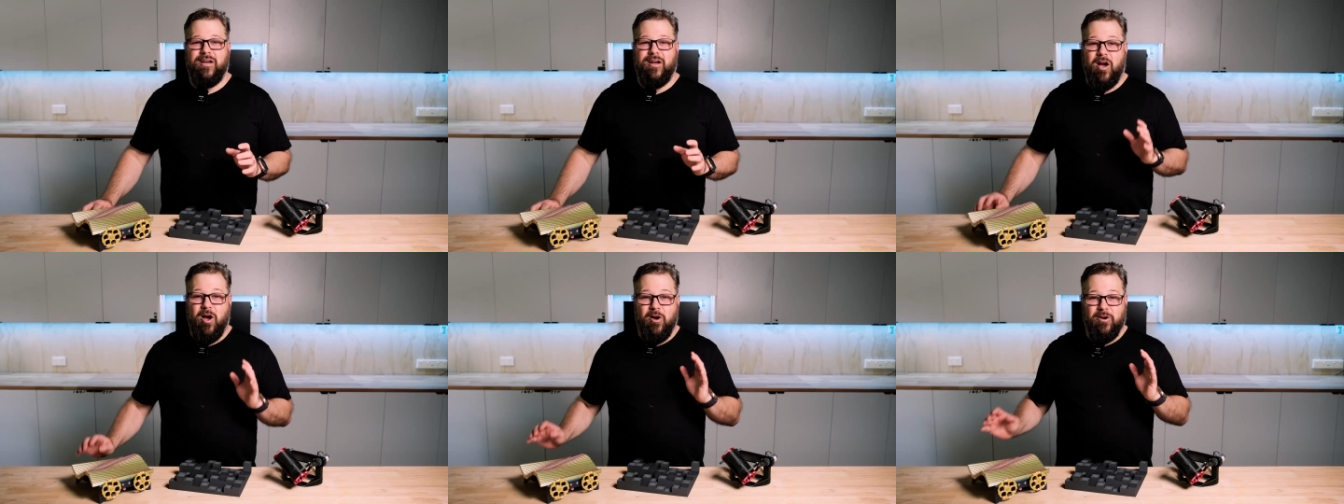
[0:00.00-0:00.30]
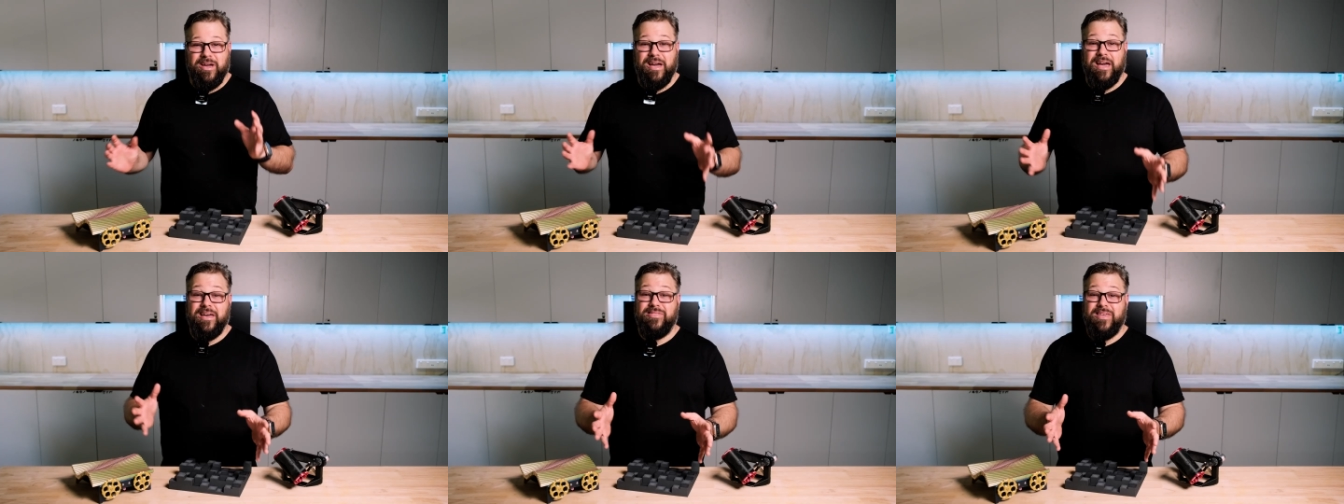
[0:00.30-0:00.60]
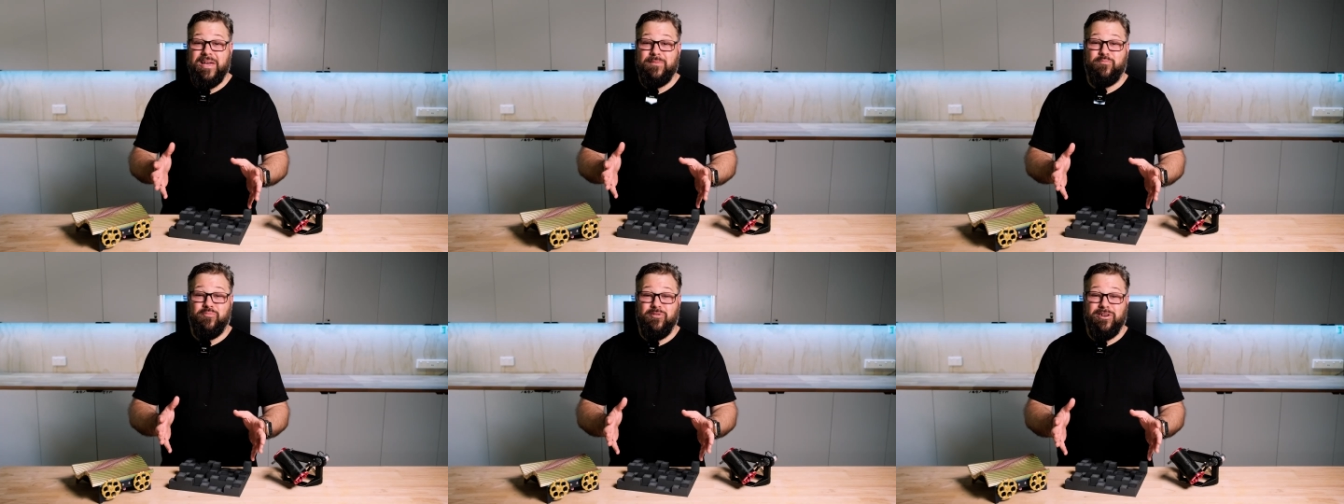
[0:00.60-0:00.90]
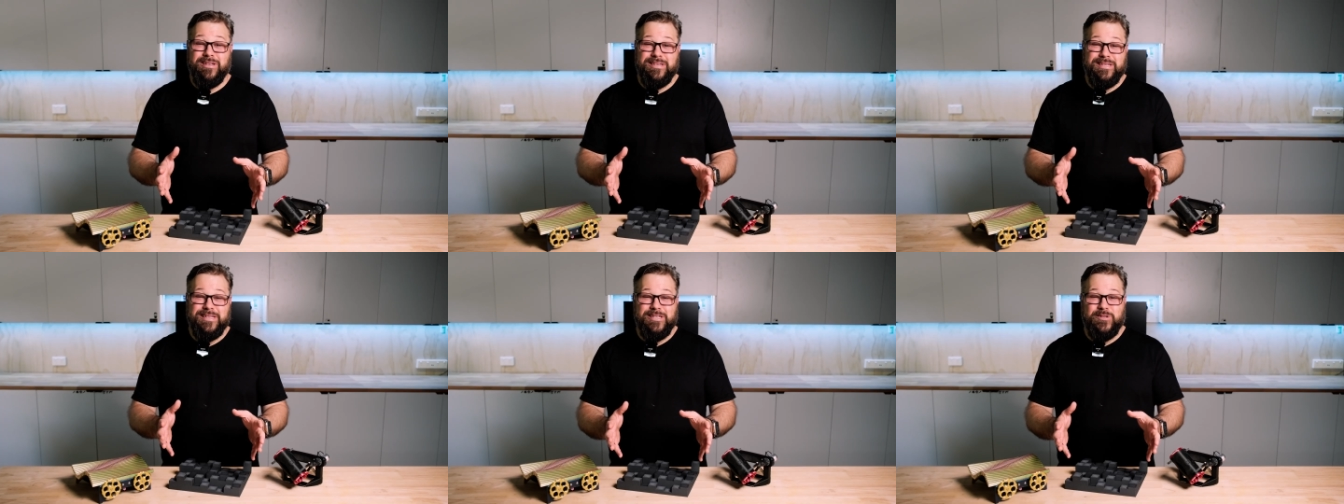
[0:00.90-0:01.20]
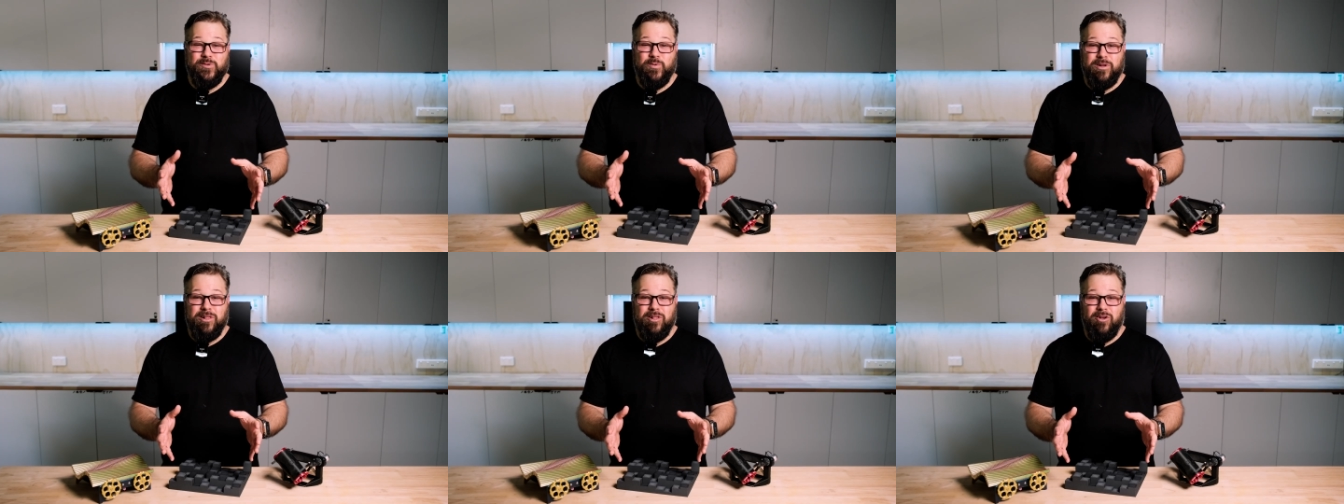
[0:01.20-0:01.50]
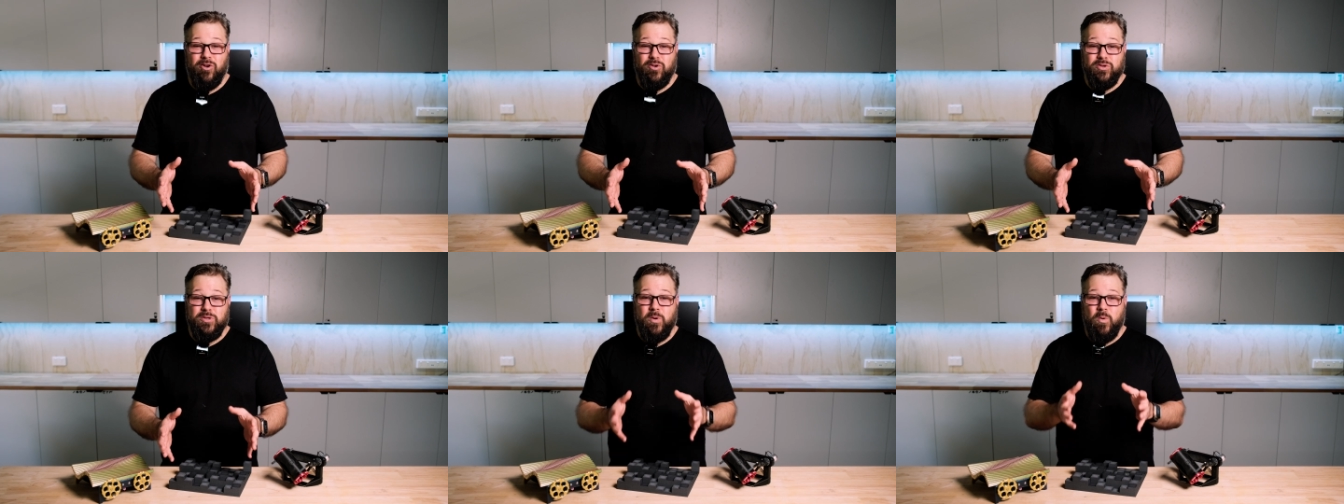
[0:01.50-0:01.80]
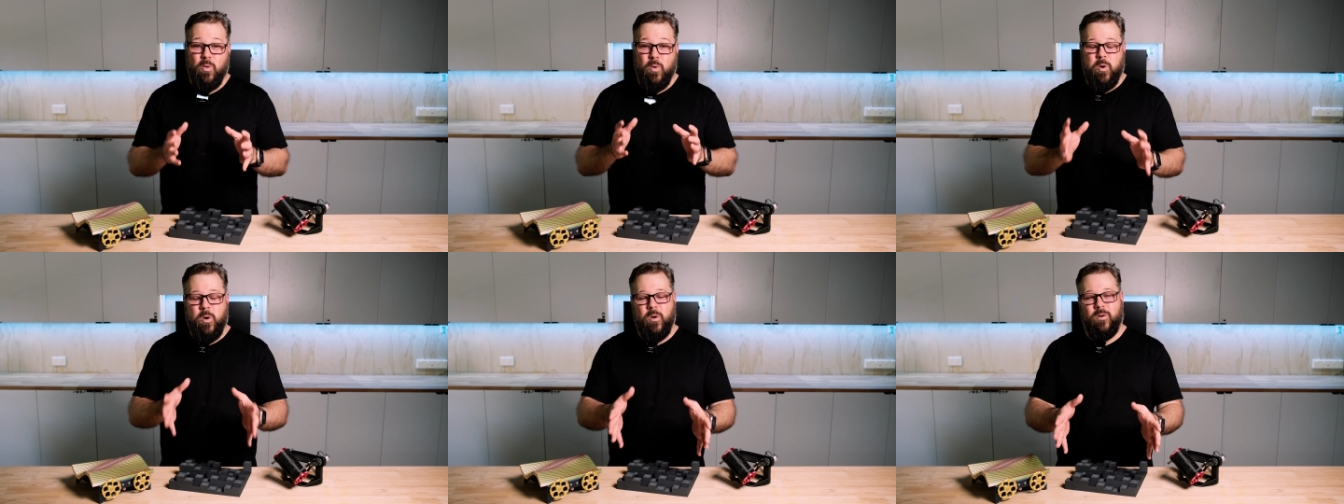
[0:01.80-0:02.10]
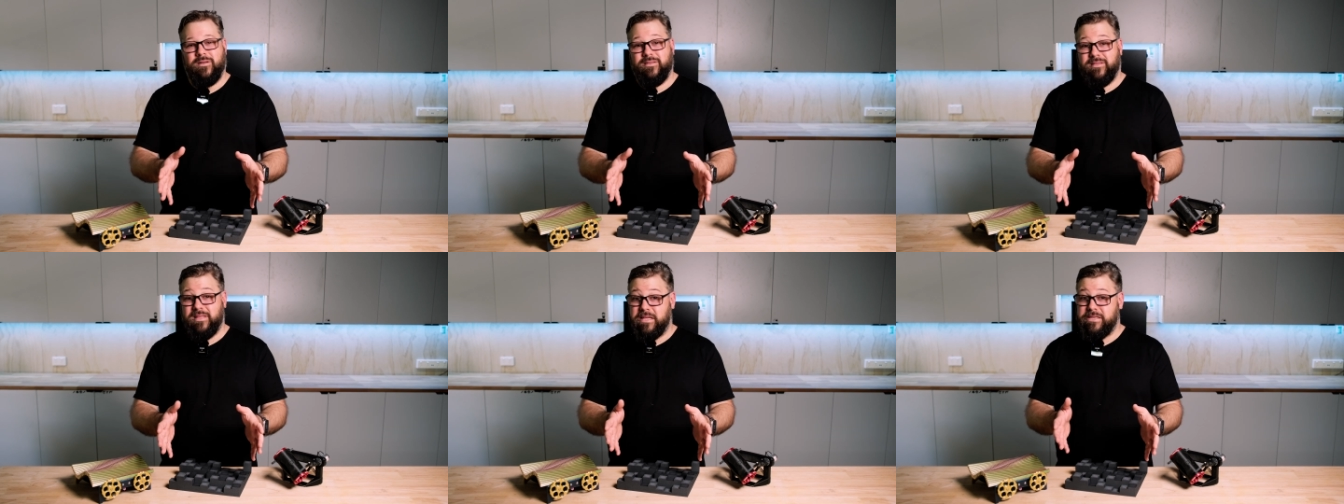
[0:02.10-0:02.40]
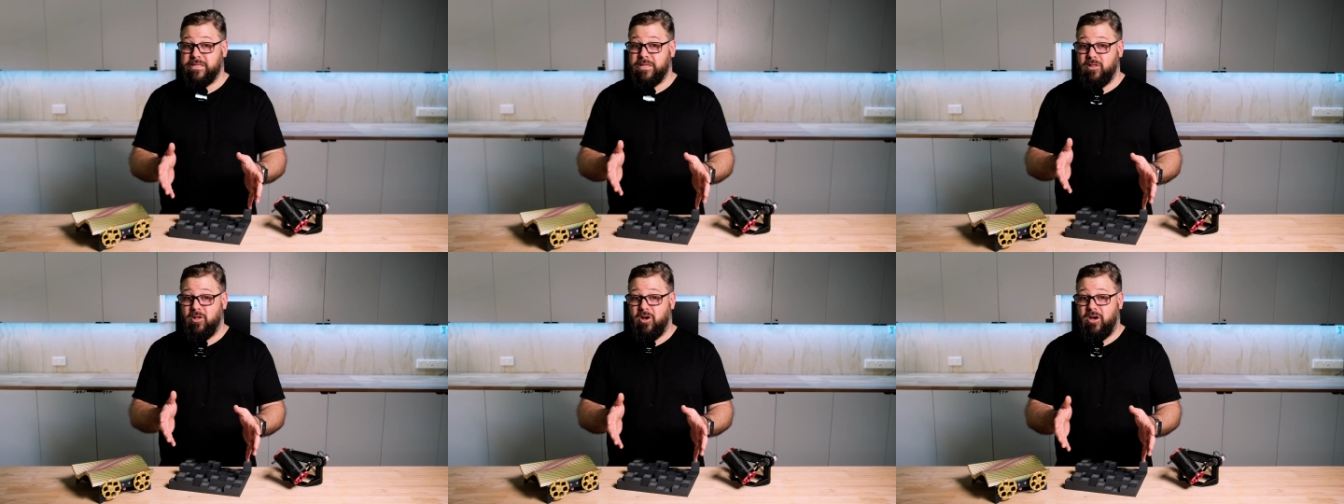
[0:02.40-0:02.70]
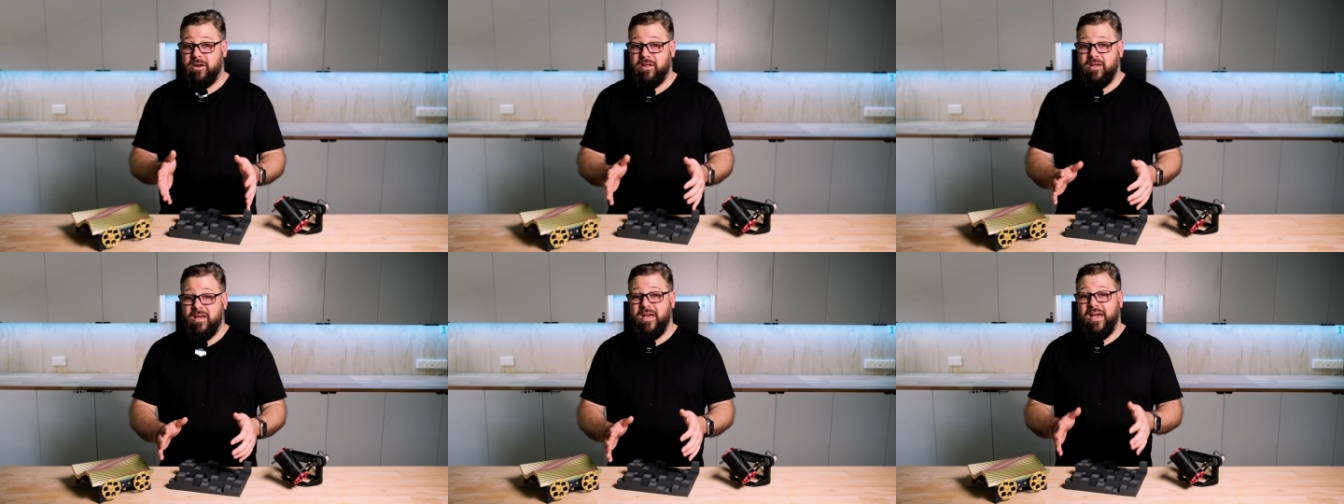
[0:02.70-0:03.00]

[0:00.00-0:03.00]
Okay, that brings us to a close. Whew, that's a lot.